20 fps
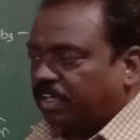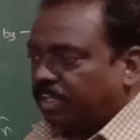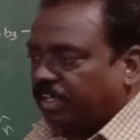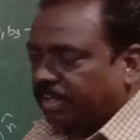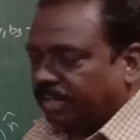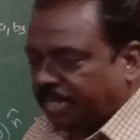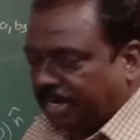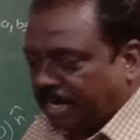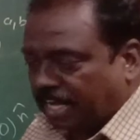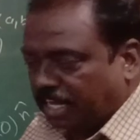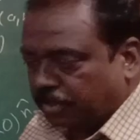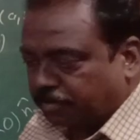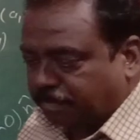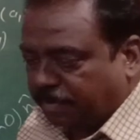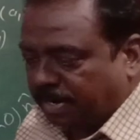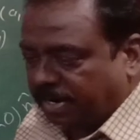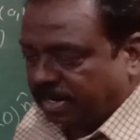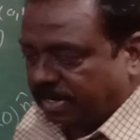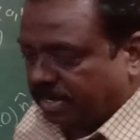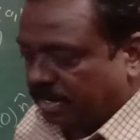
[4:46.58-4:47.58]
cross
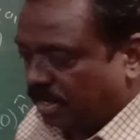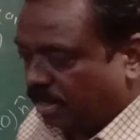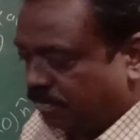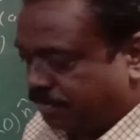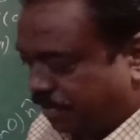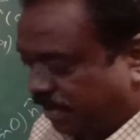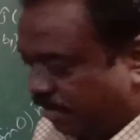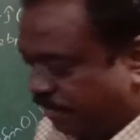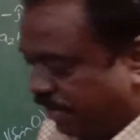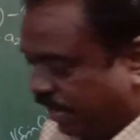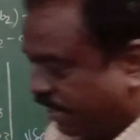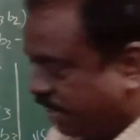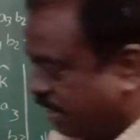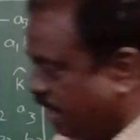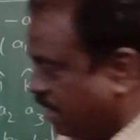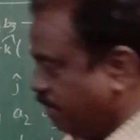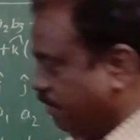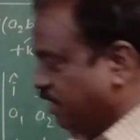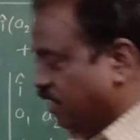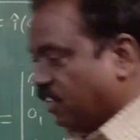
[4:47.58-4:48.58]
product of a
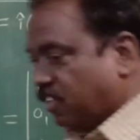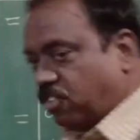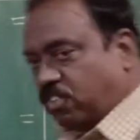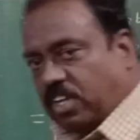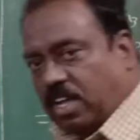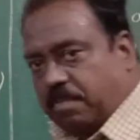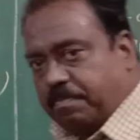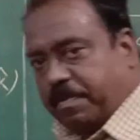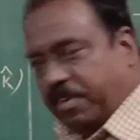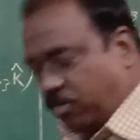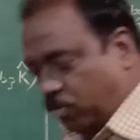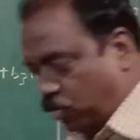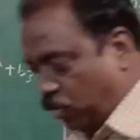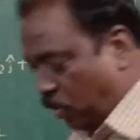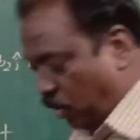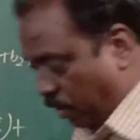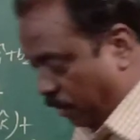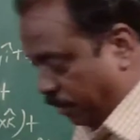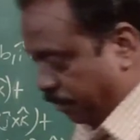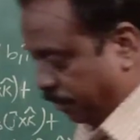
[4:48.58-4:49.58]
vector with itself is
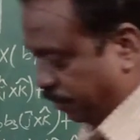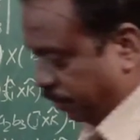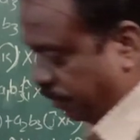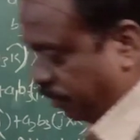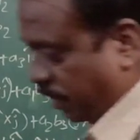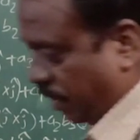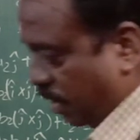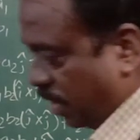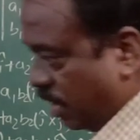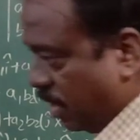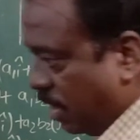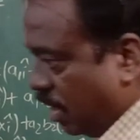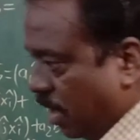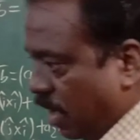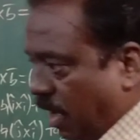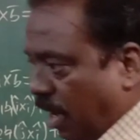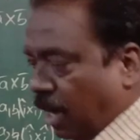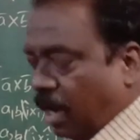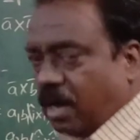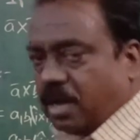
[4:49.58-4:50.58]
0.
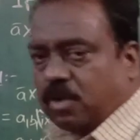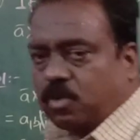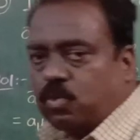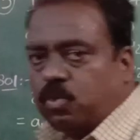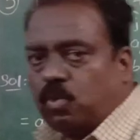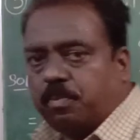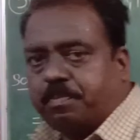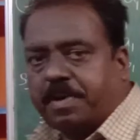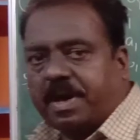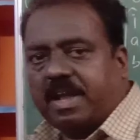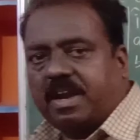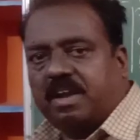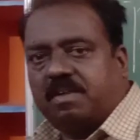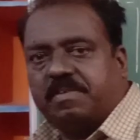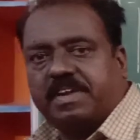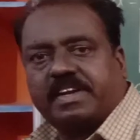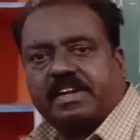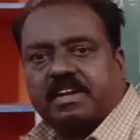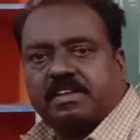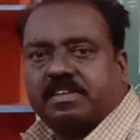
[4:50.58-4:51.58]
Or two
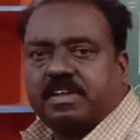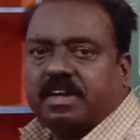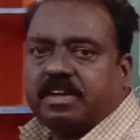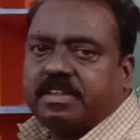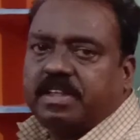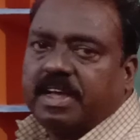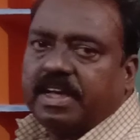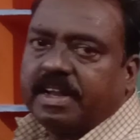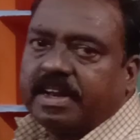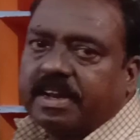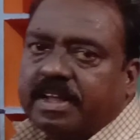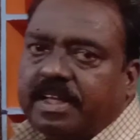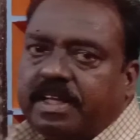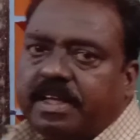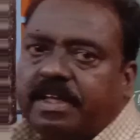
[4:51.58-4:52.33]
parallel vectors are there.